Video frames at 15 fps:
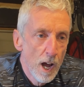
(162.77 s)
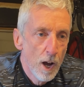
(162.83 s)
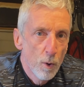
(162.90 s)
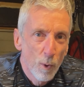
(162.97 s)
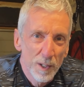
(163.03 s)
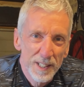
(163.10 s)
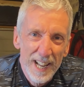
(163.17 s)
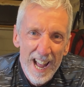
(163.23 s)

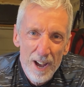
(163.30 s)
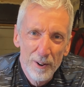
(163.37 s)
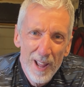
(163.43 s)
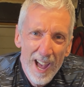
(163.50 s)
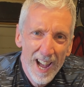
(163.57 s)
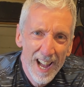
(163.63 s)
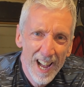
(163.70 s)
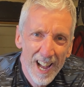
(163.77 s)
One down,
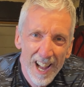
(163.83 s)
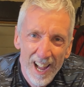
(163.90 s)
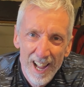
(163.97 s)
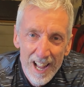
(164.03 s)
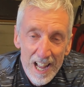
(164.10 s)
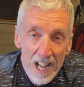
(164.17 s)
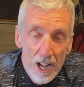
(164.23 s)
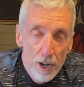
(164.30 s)

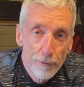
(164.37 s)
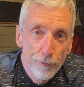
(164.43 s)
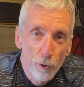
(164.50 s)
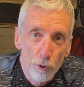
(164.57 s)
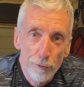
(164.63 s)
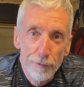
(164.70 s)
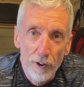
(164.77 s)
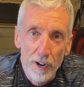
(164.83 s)
4
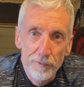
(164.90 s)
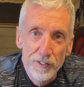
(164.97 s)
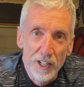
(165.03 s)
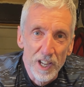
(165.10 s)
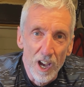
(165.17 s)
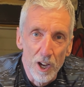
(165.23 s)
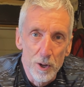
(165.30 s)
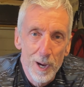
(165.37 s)
or 5 to
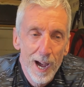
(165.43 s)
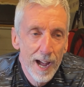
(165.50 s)
go.